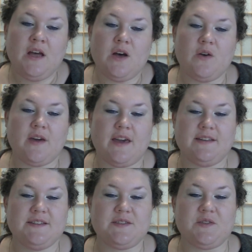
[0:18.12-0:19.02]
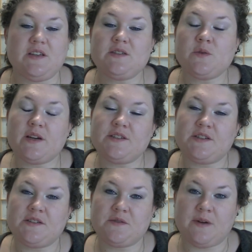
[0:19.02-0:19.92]
Okay, so these
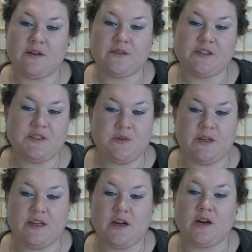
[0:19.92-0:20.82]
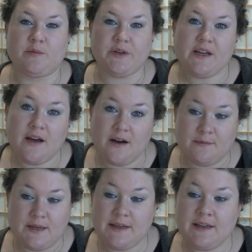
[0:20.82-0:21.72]
questions around gratuity are pretty
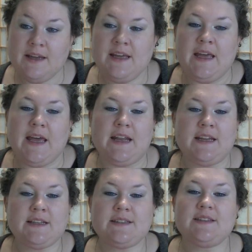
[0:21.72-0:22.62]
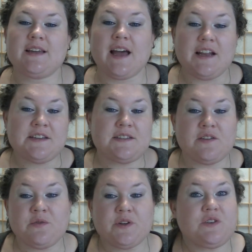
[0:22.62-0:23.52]
common, and it's the kind of
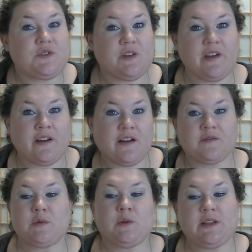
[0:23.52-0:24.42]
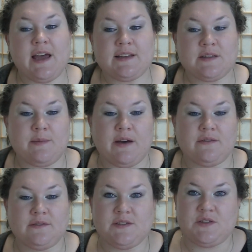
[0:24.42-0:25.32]
stuff we're usually uncomfortable to ask about,
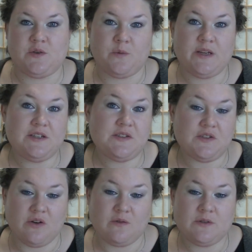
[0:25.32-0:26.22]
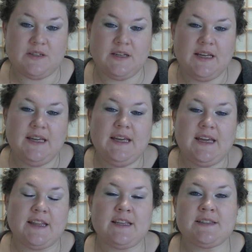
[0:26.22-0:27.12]
so we just don't.
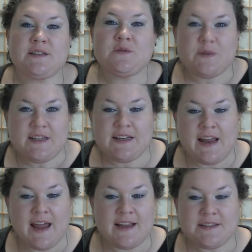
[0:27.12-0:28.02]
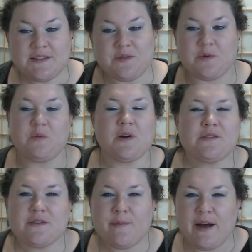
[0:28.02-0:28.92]
And then since we didn't ask, we
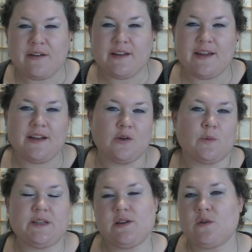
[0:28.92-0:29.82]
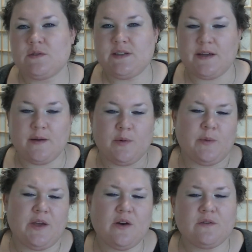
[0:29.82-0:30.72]
wonder about it, or we don't tip, or
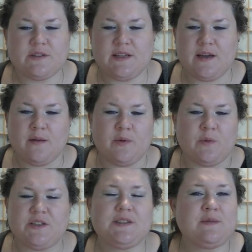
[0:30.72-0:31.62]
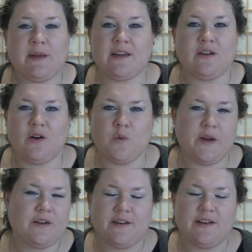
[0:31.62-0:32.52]
we over tip, or we just make it all
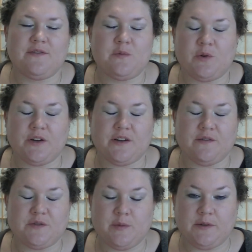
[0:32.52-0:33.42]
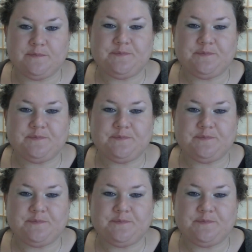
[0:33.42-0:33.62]
weird and even more uncomfortable.